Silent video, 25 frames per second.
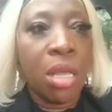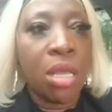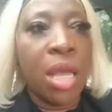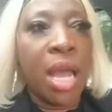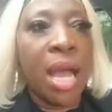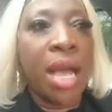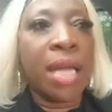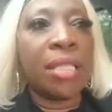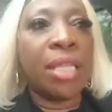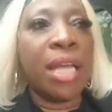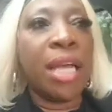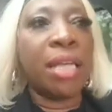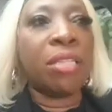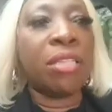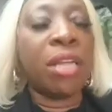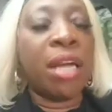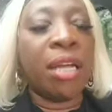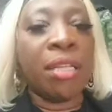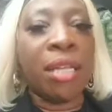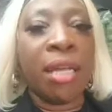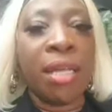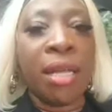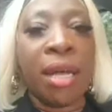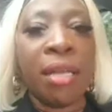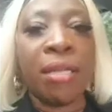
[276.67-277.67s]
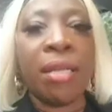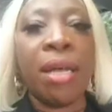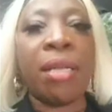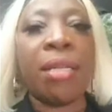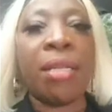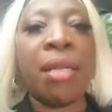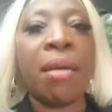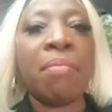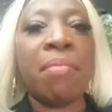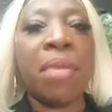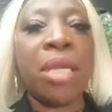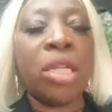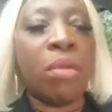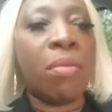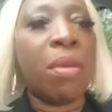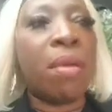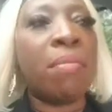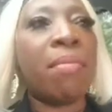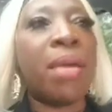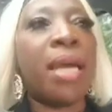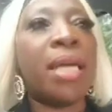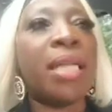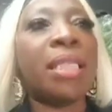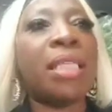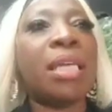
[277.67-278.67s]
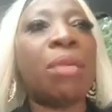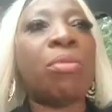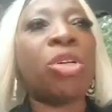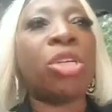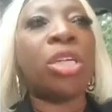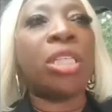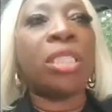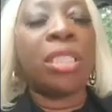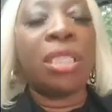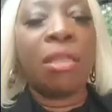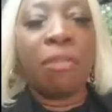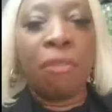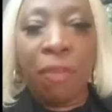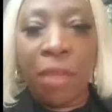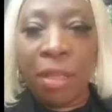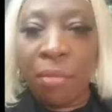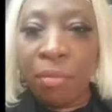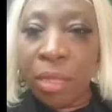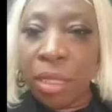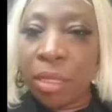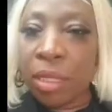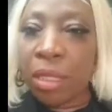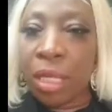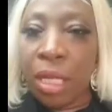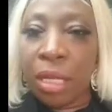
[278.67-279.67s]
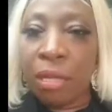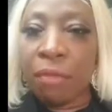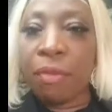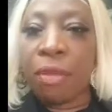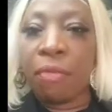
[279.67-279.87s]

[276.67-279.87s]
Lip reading: And I made up my mind that I'm gonna defend myself